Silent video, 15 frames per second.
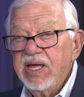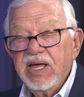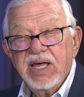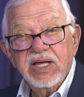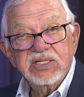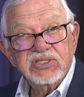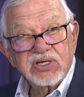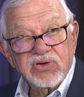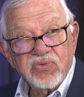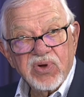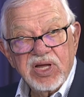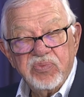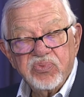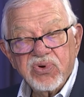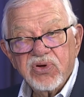It's a
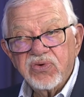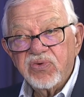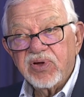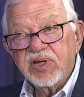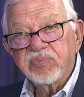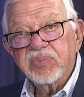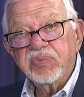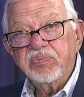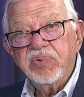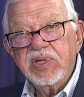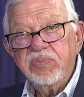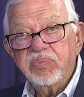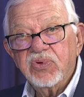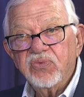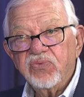great program, but
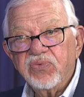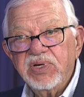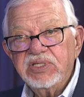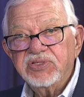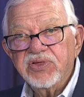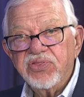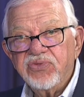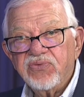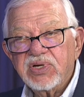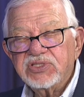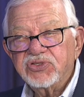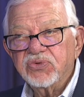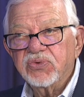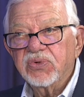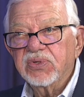people reach a
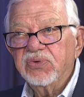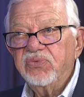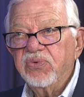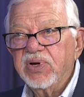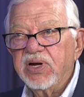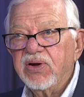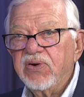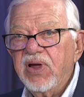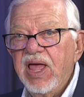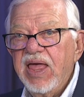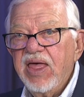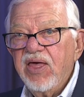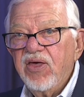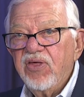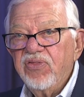threshold where
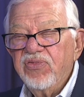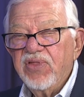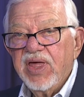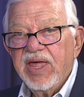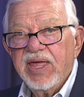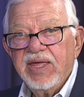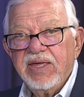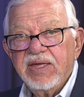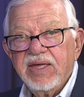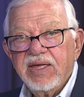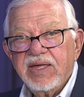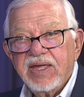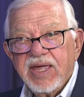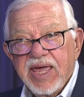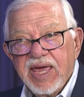they
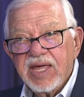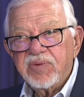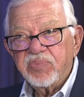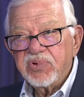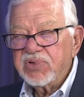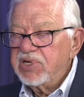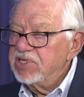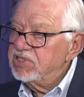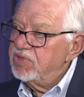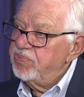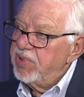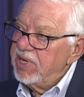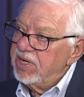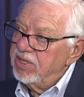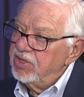can't
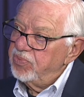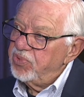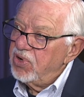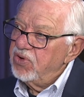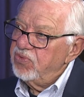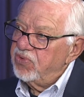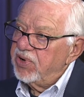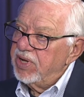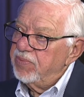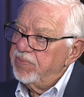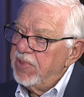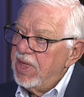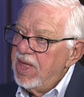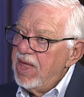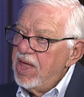participate in the program.
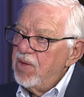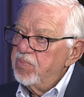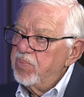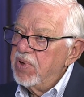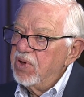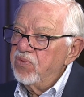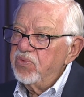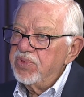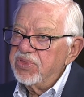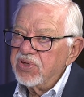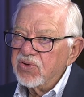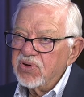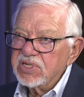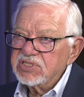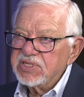But with the
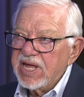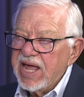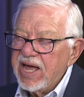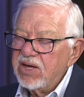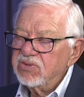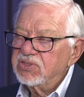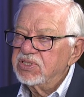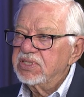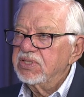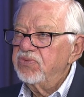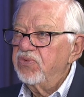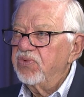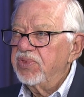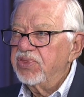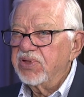cost of housing,
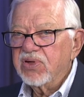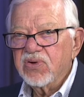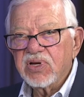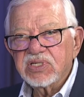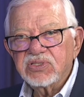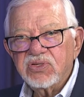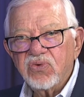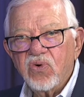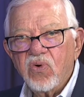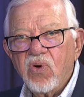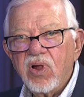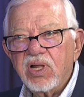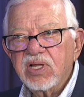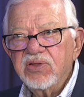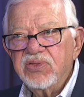with the cost of
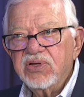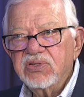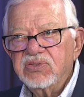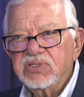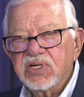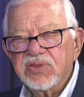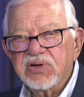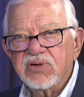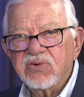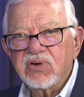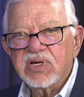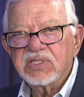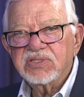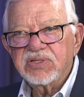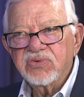all of those other
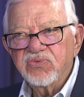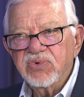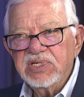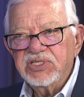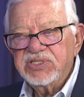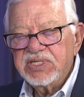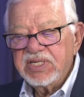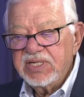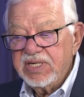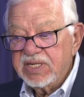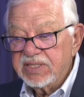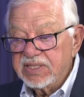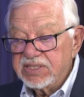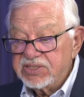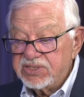costs that we see
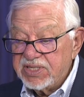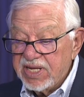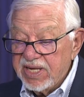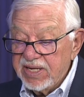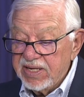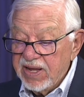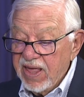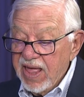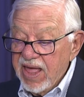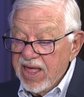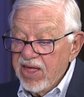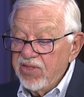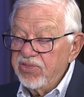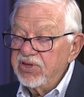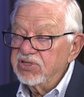in this state,
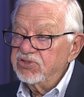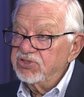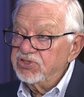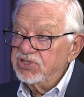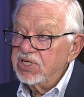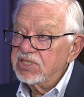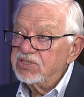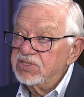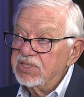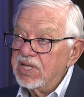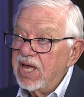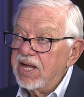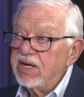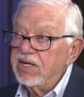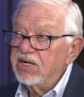there's just
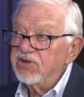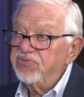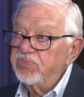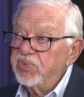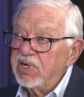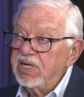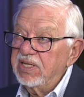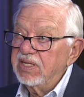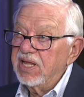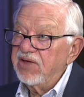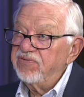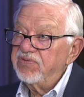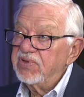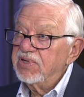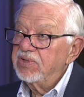not enough money
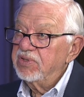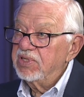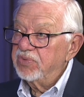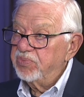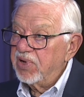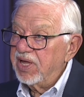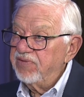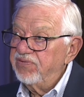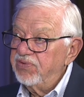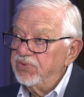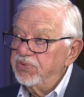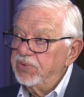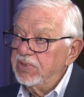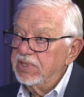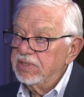left to buy food.